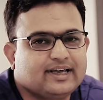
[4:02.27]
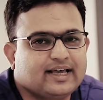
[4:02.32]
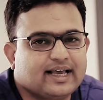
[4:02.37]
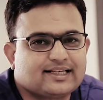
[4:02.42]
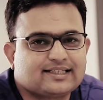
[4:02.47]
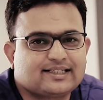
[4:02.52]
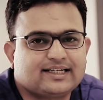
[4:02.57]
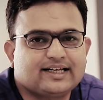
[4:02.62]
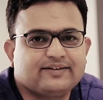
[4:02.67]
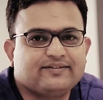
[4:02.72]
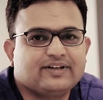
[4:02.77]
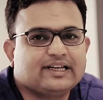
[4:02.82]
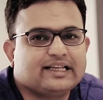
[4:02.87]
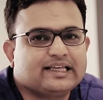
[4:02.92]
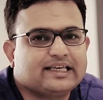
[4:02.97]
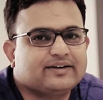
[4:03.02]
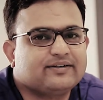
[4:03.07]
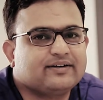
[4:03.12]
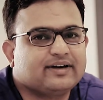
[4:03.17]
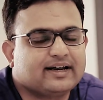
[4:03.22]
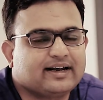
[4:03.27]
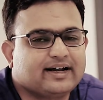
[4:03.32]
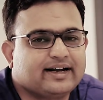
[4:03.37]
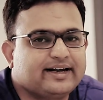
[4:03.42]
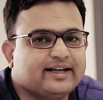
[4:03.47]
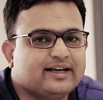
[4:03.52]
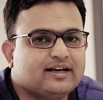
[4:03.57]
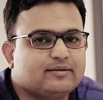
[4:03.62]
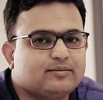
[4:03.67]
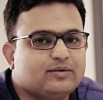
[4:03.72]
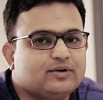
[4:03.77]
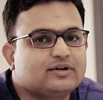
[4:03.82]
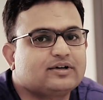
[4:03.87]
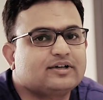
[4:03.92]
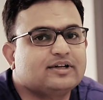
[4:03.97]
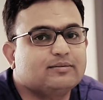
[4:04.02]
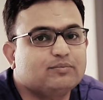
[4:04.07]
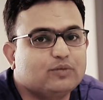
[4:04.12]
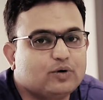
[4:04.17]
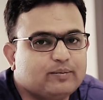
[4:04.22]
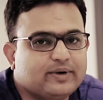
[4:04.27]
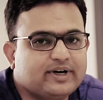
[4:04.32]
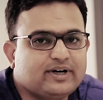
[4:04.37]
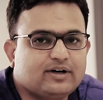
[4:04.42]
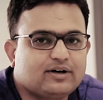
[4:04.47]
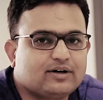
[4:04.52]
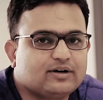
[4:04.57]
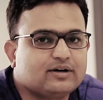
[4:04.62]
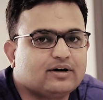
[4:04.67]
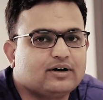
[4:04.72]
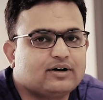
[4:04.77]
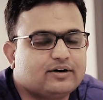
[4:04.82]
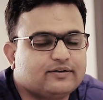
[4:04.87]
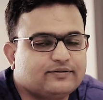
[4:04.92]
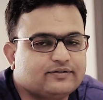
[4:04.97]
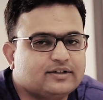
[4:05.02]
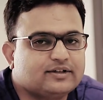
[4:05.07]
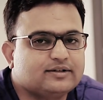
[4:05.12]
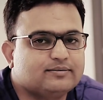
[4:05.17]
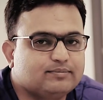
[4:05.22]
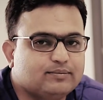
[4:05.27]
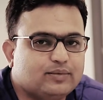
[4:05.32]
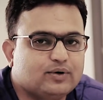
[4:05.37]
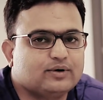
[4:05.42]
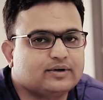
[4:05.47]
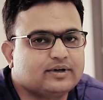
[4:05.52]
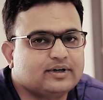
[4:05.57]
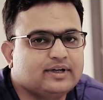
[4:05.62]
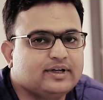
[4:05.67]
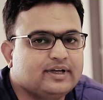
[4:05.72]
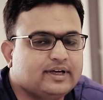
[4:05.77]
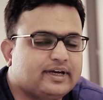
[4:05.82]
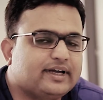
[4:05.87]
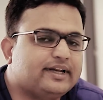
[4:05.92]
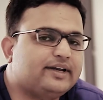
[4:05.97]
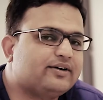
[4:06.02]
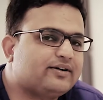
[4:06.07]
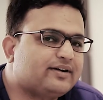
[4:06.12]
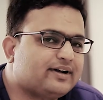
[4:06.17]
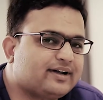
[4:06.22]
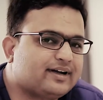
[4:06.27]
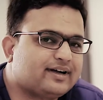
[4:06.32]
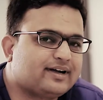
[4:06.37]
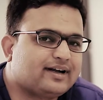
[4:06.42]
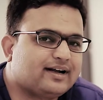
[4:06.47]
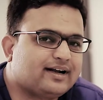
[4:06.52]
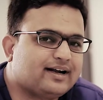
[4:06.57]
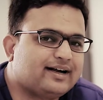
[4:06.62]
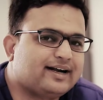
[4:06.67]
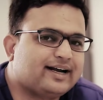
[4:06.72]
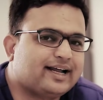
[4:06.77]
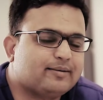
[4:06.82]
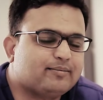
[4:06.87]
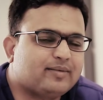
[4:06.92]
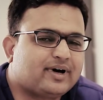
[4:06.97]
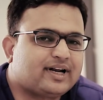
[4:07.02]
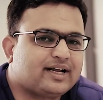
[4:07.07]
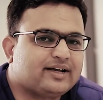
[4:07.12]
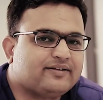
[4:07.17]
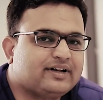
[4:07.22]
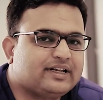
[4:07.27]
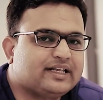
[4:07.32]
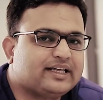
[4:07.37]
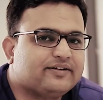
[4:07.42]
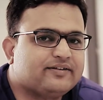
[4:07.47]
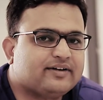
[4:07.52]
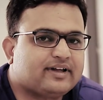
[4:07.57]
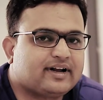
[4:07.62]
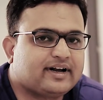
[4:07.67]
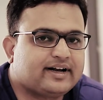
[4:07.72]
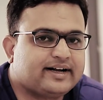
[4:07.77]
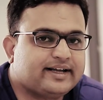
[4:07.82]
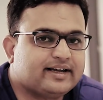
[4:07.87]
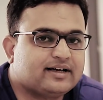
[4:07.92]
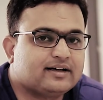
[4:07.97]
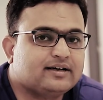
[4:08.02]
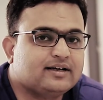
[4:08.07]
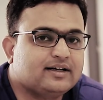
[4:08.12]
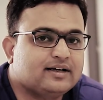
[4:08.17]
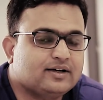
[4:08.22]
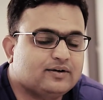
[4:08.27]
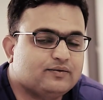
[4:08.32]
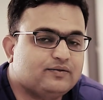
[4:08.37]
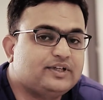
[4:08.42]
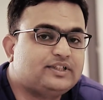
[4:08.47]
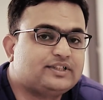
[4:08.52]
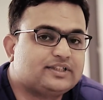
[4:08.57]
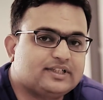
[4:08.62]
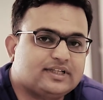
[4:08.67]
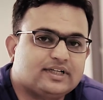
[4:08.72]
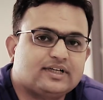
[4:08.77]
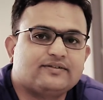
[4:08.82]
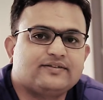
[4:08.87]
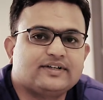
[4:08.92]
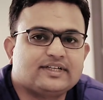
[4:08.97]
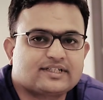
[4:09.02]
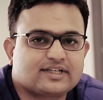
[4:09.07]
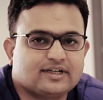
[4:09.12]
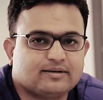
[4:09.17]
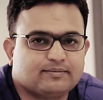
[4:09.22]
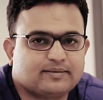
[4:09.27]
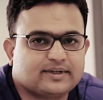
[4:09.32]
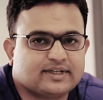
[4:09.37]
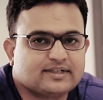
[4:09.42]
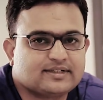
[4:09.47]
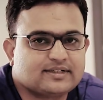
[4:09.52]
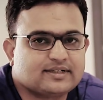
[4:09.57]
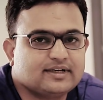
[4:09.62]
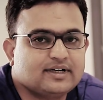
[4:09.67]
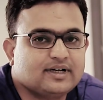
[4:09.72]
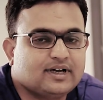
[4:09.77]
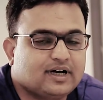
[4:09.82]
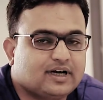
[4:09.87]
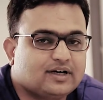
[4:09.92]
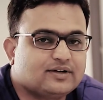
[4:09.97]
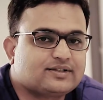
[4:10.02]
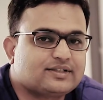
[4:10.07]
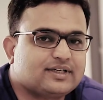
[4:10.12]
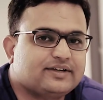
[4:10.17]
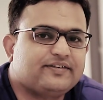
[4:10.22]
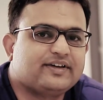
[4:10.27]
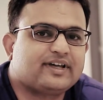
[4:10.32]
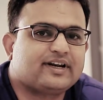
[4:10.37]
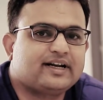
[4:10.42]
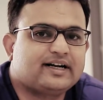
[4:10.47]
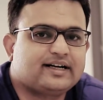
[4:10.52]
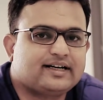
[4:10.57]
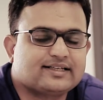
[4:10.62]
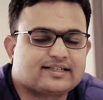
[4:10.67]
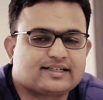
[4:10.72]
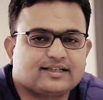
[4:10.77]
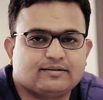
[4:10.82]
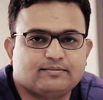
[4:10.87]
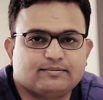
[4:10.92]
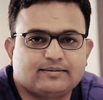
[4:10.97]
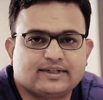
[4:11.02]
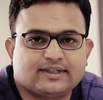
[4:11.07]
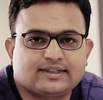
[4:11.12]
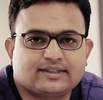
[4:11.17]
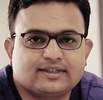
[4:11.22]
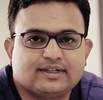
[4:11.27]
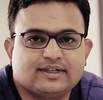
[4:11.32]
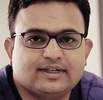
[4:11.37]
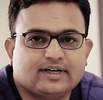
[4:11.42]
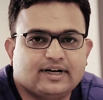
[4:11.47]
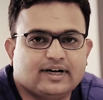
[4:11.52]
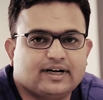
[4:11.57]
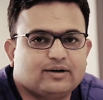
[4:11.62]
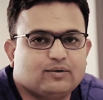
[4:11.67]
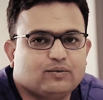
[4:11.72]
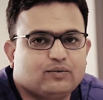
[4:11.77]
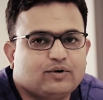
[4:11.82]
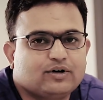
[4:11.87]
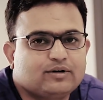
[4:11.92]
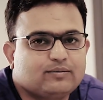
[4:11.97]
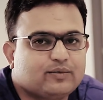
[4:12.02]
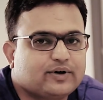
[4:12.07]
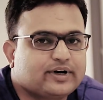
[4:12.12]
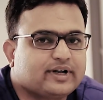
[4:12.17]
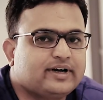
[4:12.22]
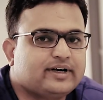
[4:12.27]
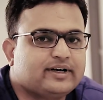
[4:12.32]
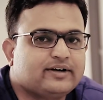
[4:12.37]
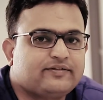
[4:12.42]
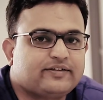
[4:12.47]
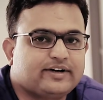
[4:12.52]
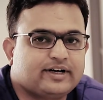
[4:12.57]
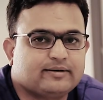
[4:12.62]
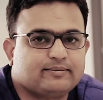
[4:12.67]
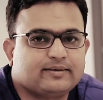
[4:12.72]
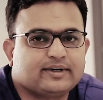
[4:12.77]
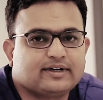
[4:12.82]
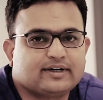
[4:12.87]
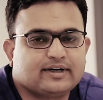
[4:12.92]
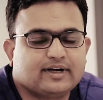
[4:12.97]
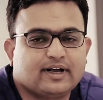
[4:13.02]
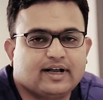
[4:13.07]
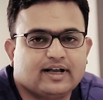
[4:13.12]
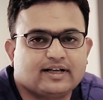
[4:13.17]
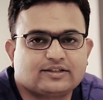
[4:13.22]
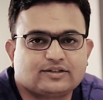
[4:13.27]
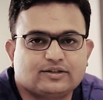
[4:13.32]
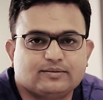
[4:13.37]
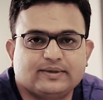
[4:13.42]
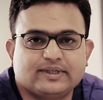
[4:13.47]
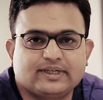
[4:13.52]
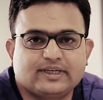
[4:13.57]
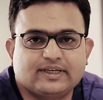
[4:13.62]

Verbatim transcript: X-ray will give an idea about the movement of the bone in your neck and MRI will give an idea which nerve is compressed, how severely it is compressed and what modality of treatment has to be